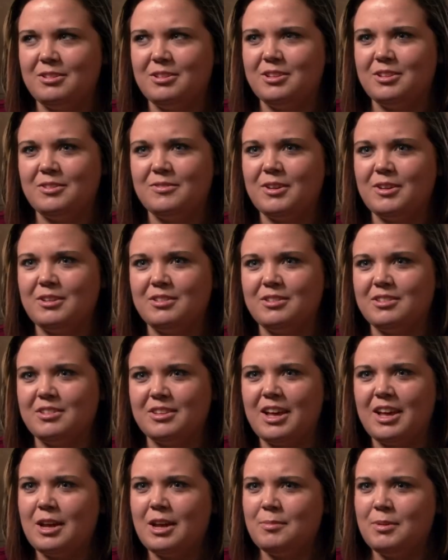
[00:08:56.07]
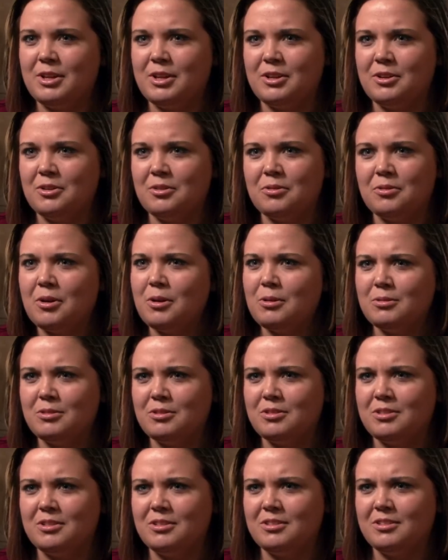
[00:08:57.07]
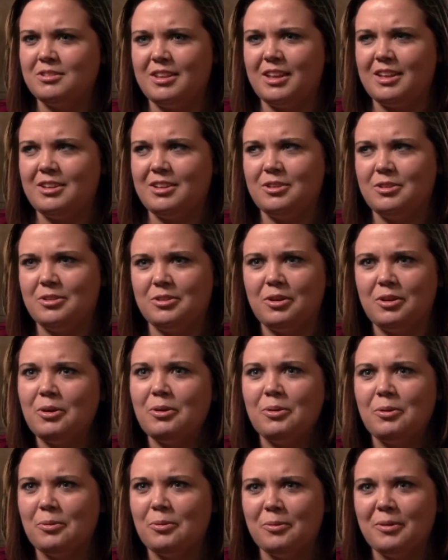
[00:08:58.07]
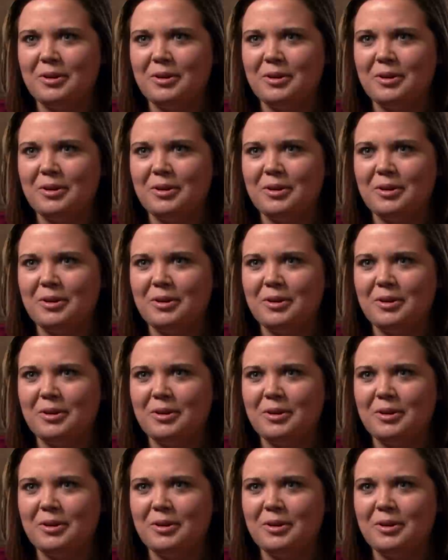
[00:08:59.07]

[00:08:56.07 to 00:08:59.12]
just felt slimy and gross and like goo.